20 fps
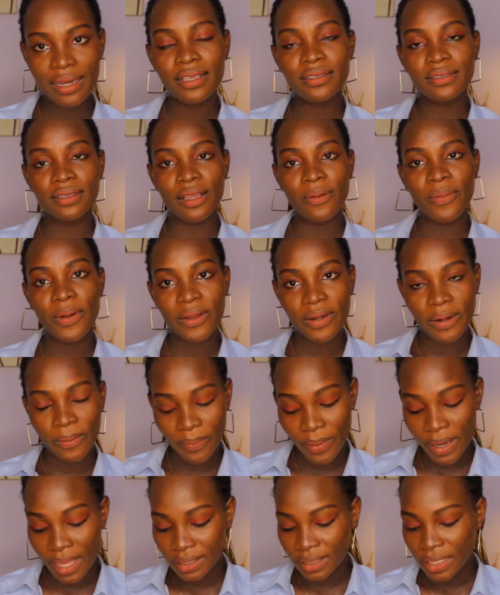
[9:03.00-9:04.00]

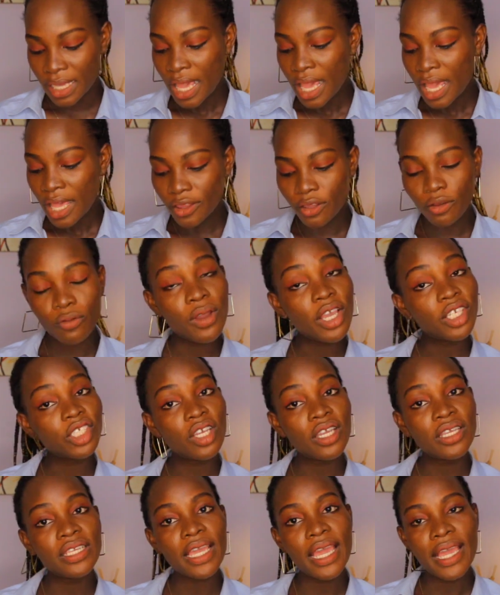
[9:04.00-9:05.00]
The
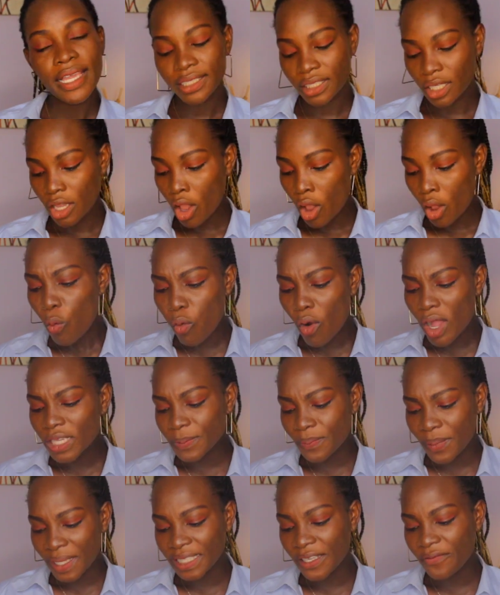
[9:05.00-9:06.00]
question here is, what
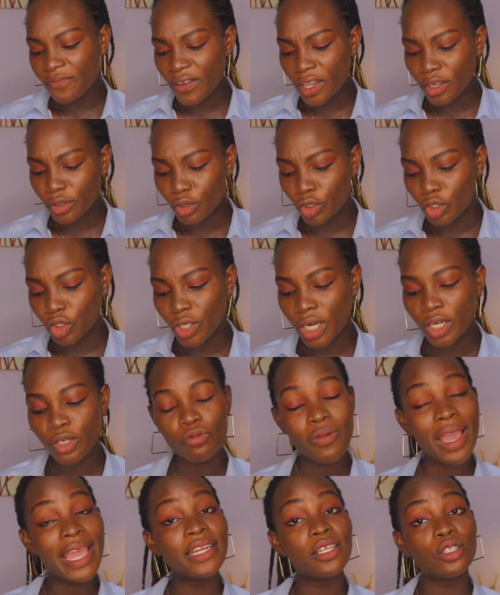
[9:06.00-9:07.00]
specific
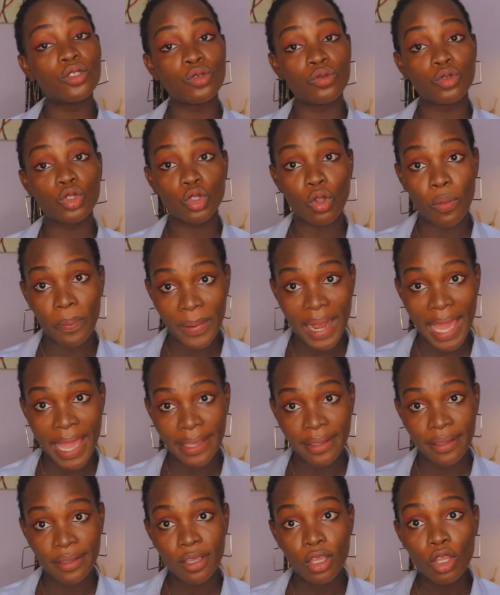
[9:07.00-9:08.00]
nutrient do I need to
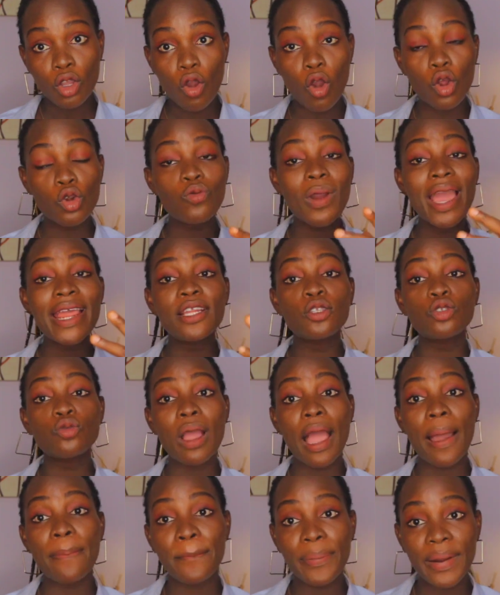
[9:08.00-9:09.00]
supply, or do I need
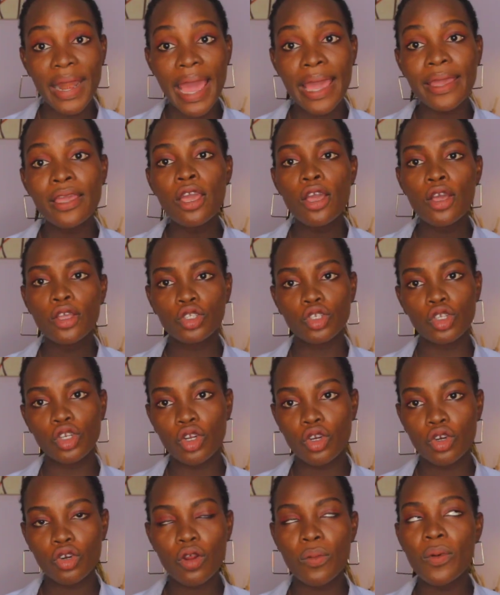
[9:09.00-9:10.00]
to apply to
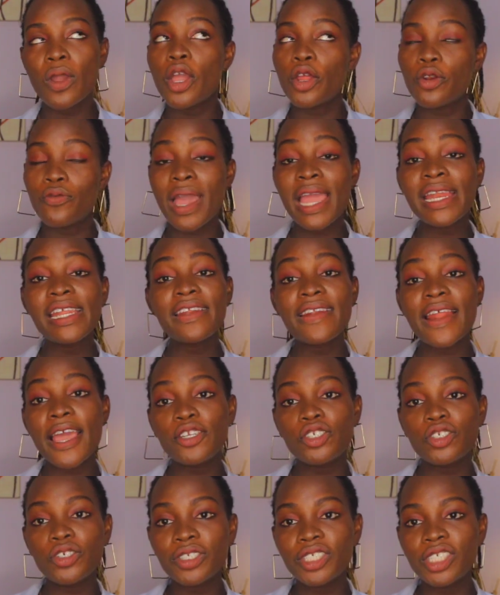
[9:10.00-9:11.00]
the crop? Do I need
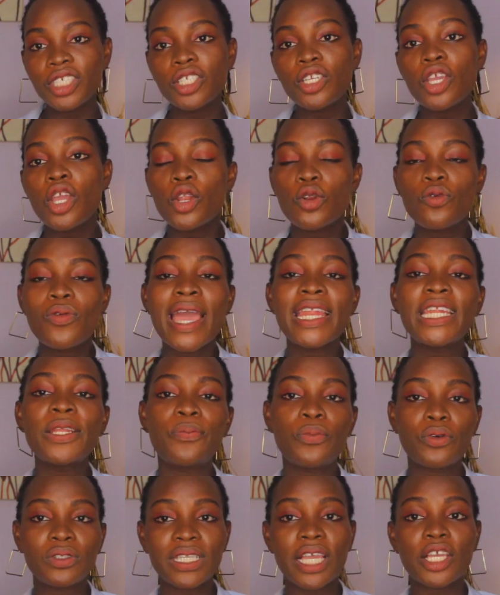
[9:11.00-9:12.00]
nitrogen? Do I
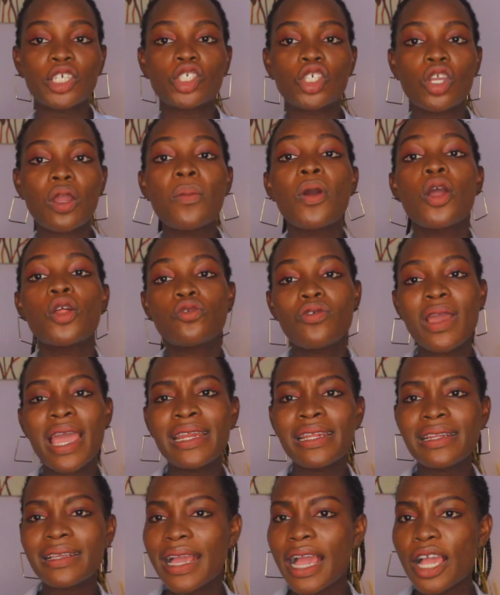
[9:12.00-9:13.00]
need potassium? Do
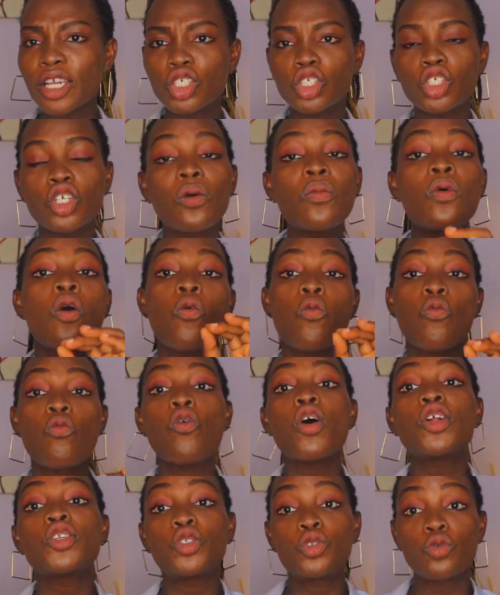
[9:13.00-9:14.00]
I need calcium?
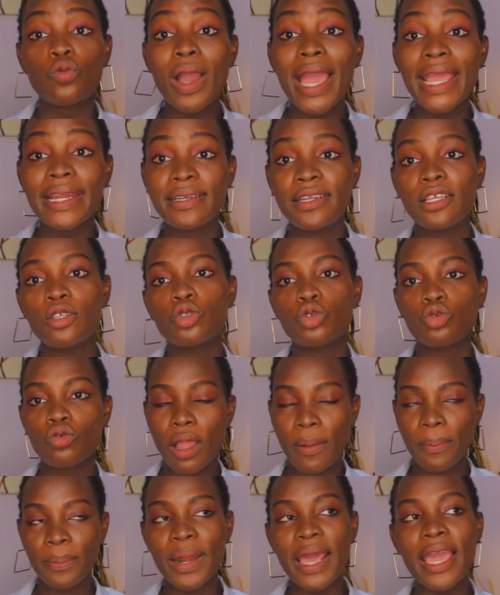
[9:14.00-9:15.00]
What do I need
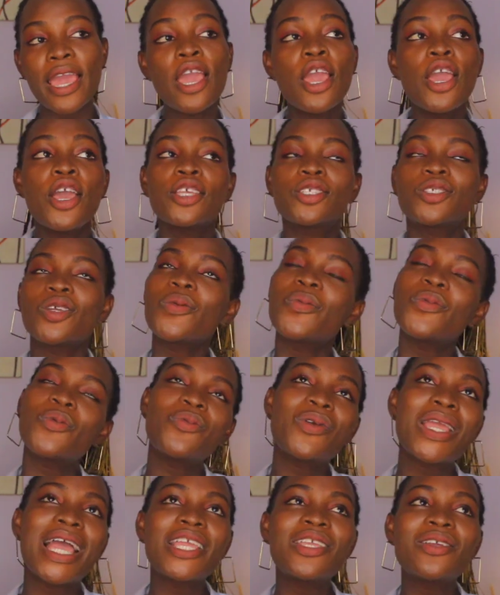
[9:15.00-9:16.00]
to apply? So
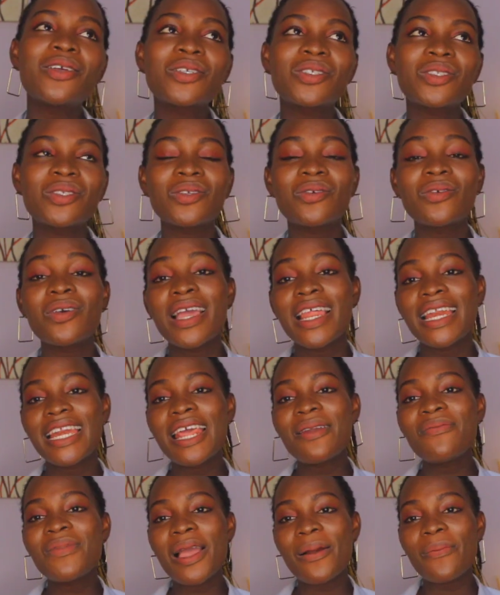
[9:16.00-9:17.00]
we are used to,
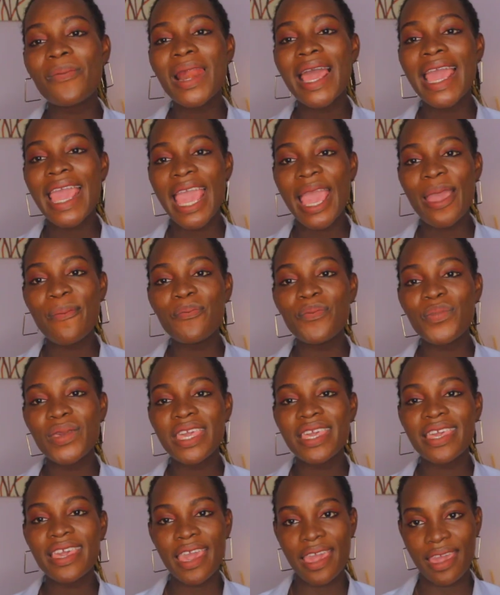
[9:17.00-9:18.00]
let me apply
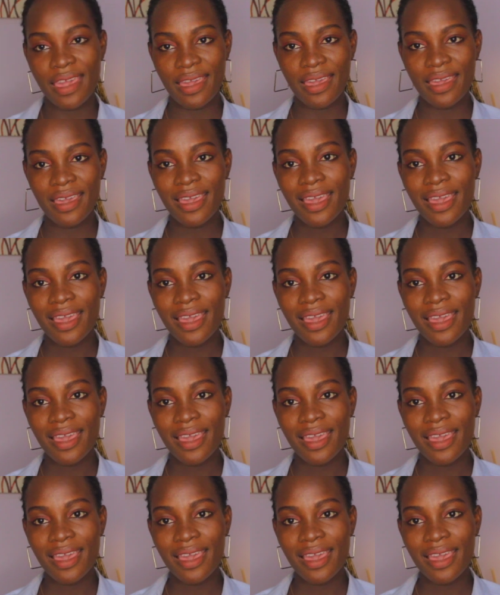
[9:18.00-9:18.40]
NPK.